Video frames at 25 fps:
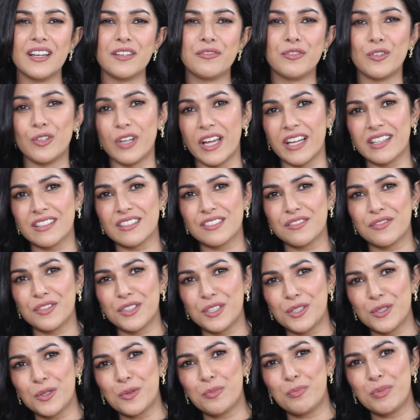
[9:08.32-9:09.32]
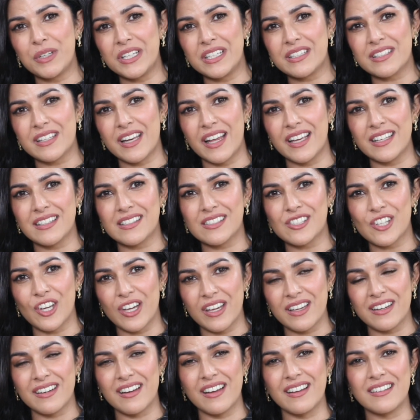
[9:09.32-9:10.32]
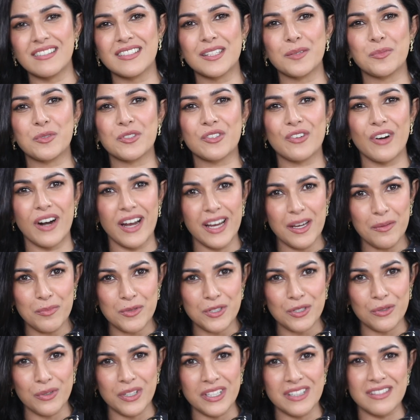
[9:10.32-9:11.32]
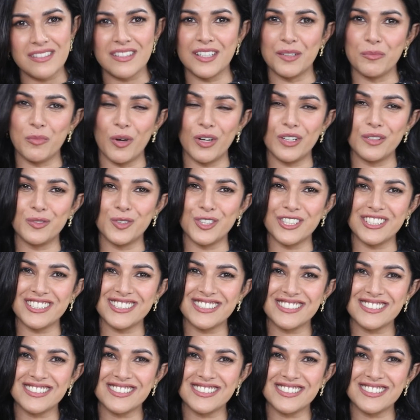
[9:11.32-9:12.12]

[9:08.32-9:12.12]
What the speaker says: If you like this video, please like, share, and subscribe to Instant Bollywood.